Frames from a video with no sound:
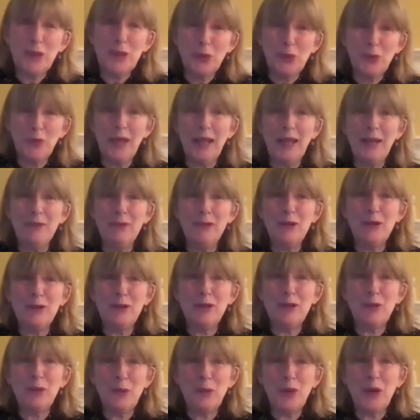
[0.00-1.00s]
but the way in
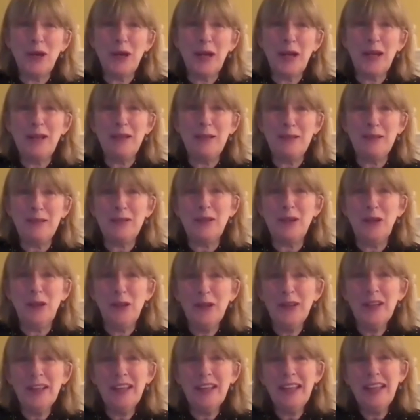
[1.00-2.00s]
which the work is
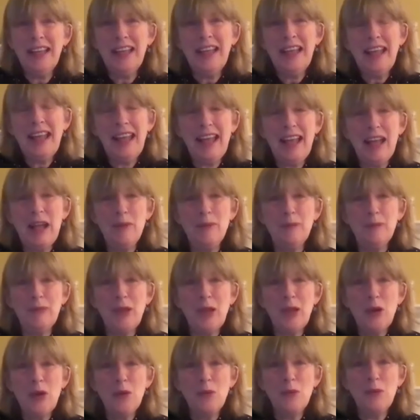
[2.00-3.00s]
done,
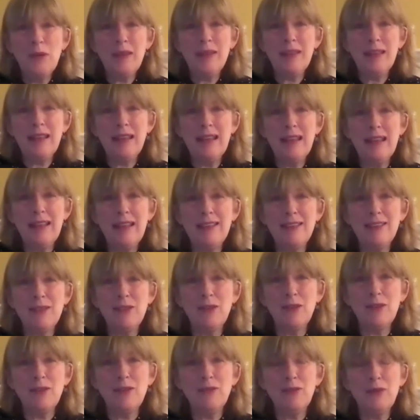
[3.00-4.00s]
with
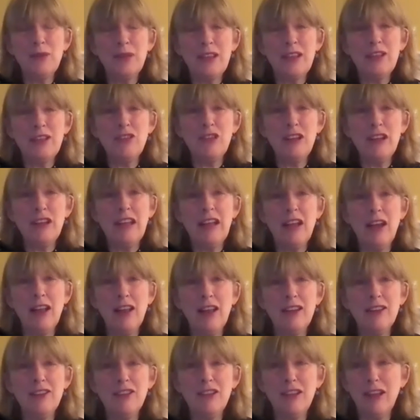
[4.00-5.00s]
the
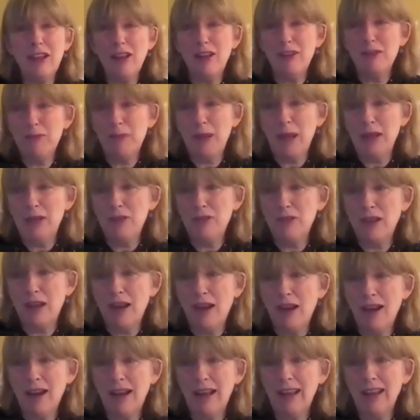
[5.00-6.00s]
genealogy of
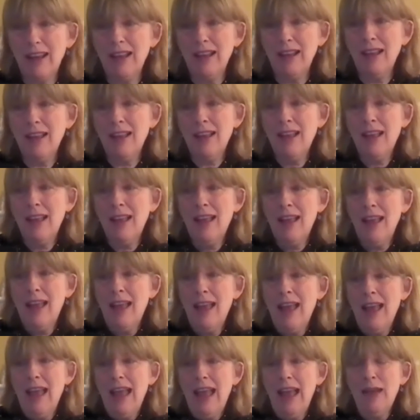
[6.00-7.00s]
patriarchy.
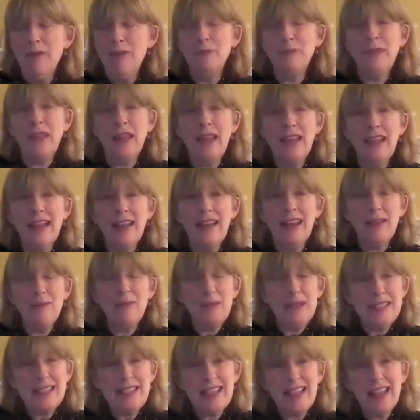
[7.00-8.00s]
Let
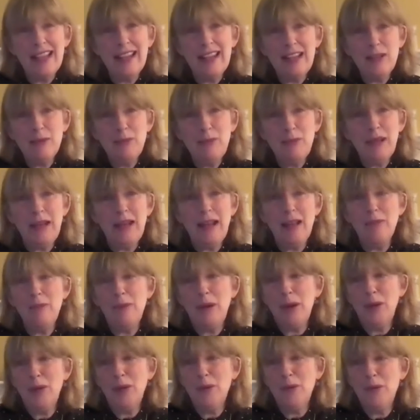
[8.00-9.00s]
me say a little bit
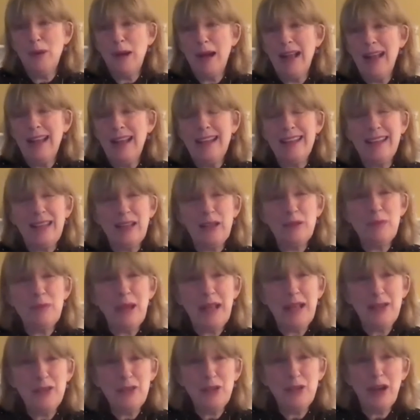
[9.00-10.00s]
about why I think
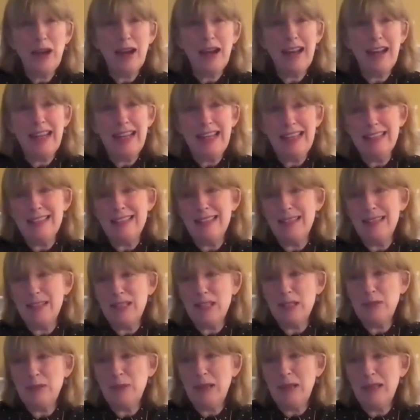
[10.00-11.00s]
patriarchy is
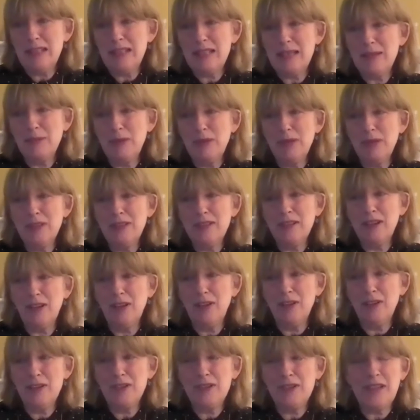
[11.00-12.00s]
indispensable to
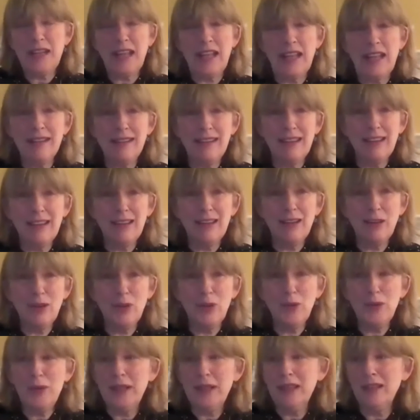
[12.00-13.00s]
understanding
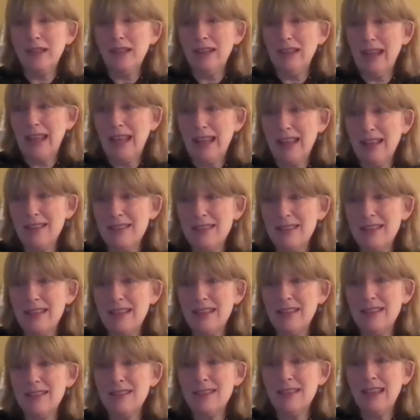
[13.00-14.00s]
colonial
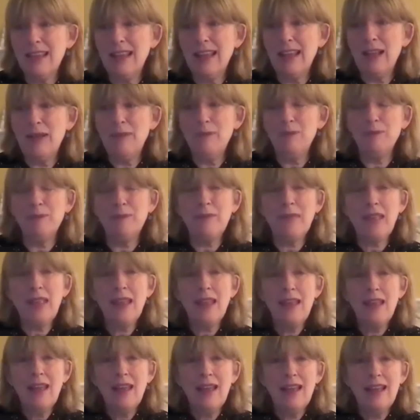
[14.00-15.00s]
legacies.
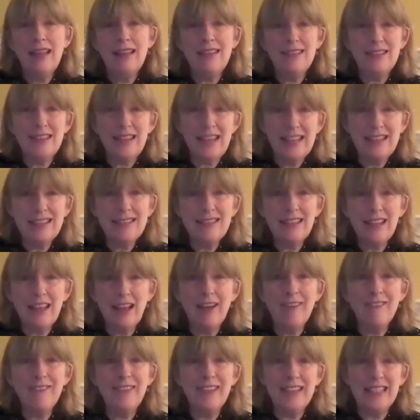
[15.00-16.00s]
It states the
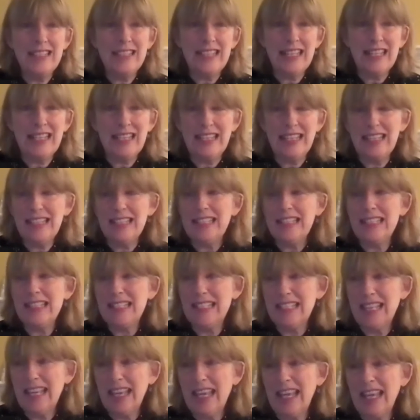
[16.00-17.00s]
obvious, I think, to
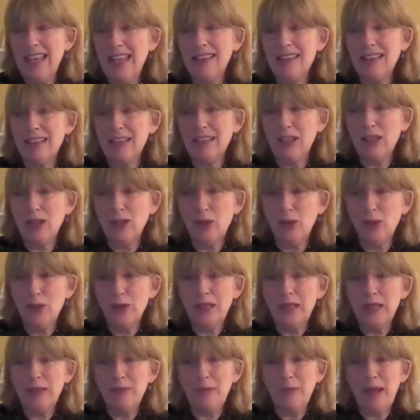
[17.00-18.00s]
say that
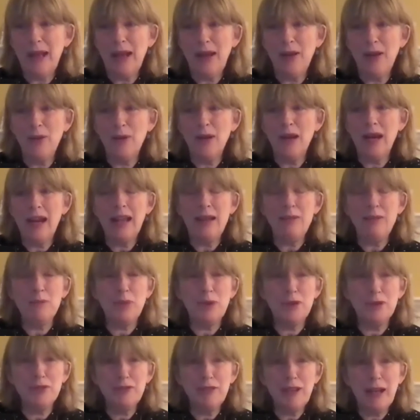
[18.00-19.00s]
colonial power had
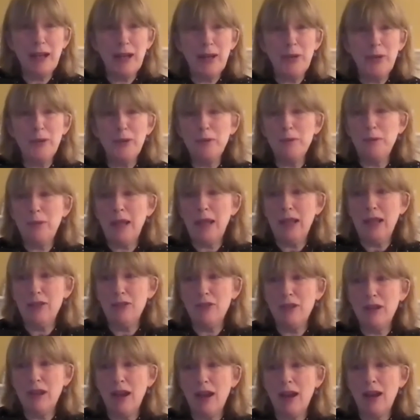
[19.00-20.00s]
profound
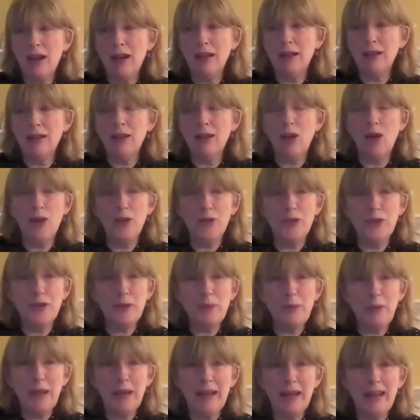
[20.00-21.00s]
patriarchal
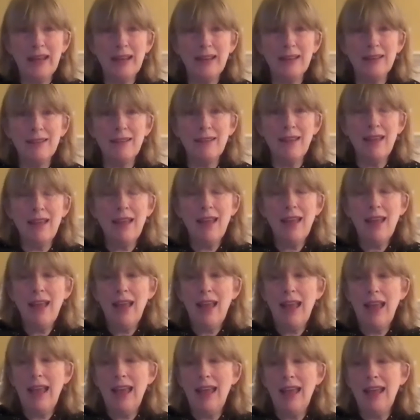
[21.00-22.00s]
underpinnings.
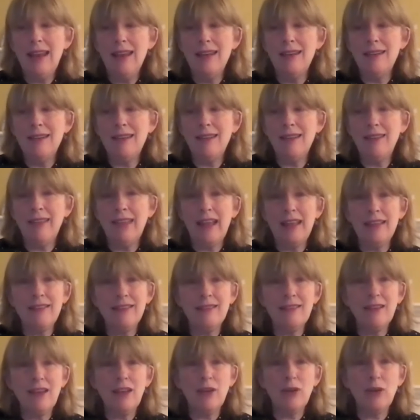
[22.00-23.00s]
And
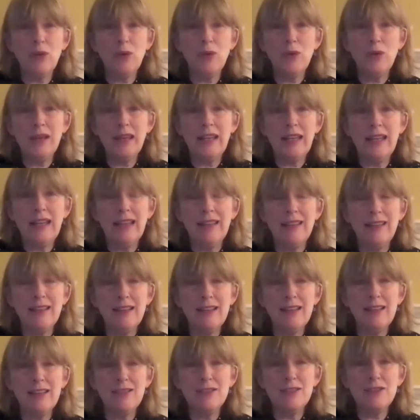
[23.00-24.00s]
that's not only in
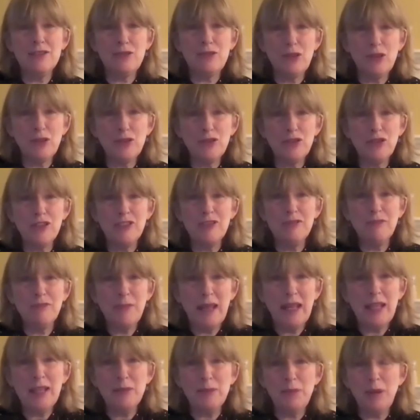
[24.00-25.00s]
the structure of
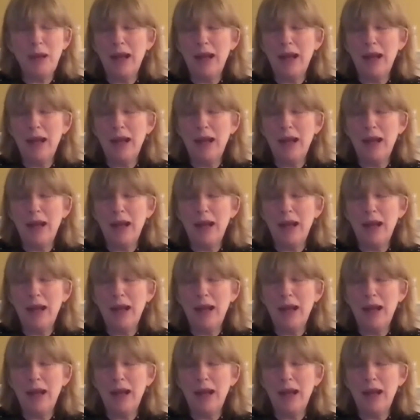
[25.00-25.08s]
male